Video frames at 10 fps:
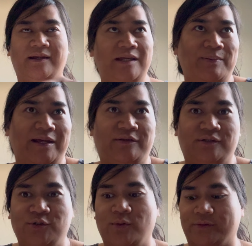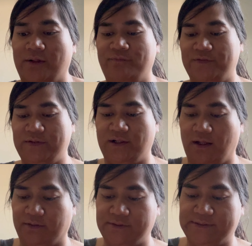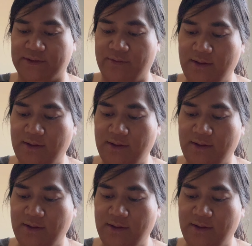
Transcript: he paid $250, so